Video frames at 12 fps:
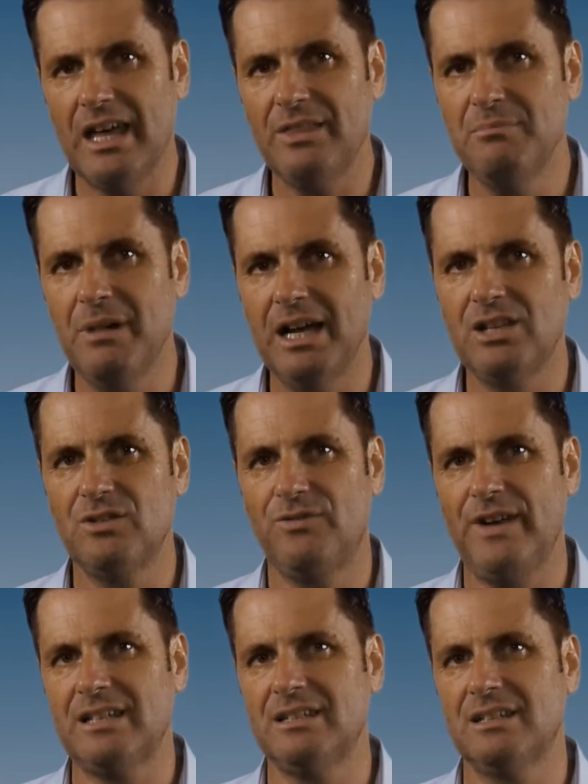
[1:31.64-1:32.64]
other major
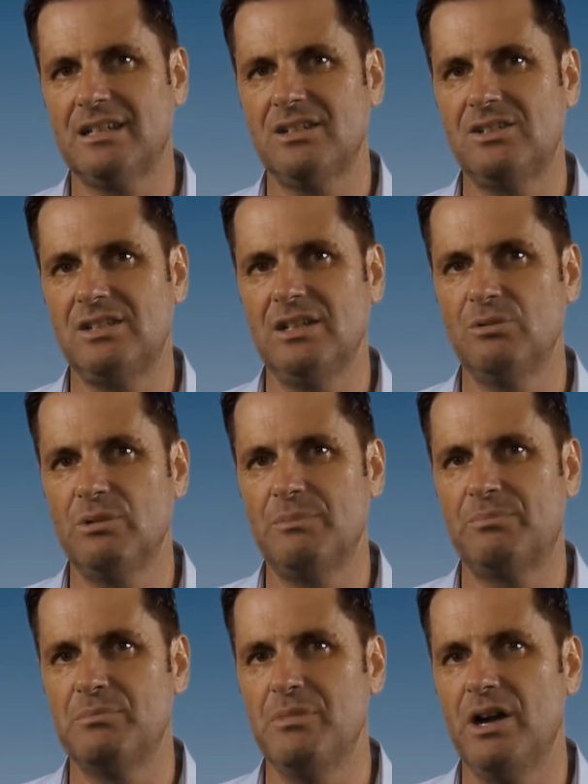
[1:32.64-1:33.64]
factor to consider when
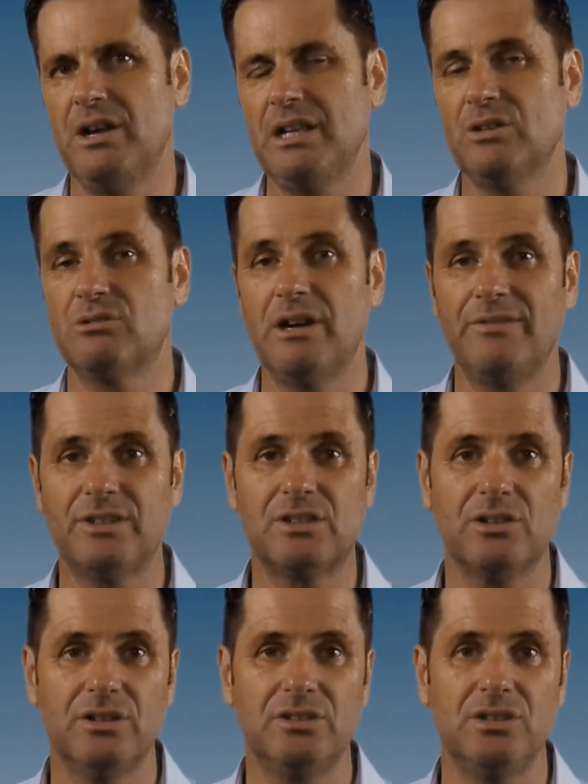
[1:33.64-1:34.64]
promoting or
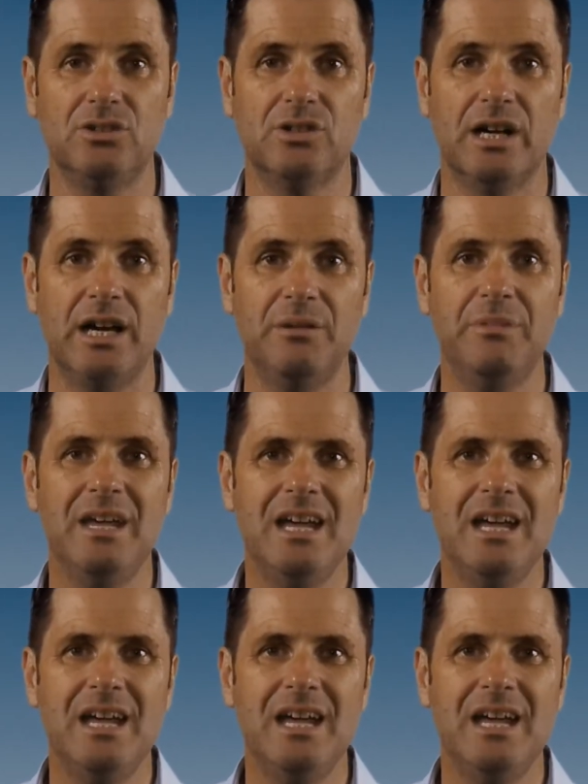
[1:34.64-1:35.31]
advertising your home